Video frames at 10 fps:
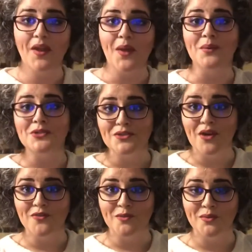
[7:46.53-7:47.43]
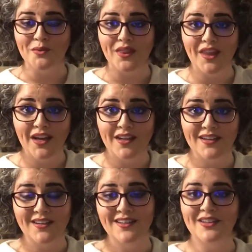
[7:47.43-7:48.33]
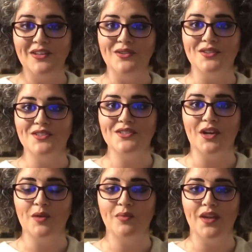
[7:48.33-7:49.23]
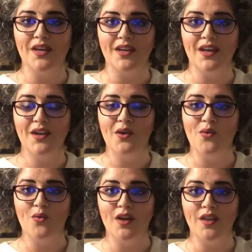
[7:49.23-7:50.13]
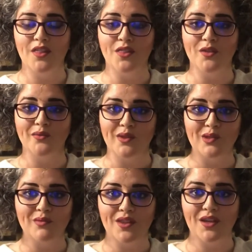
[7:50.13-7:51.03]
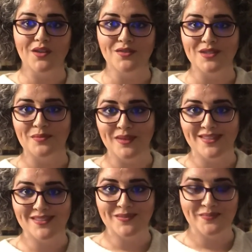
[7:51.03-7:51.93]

once you're comfortable with that, you can start playing it with the rhythm that they use in the piece.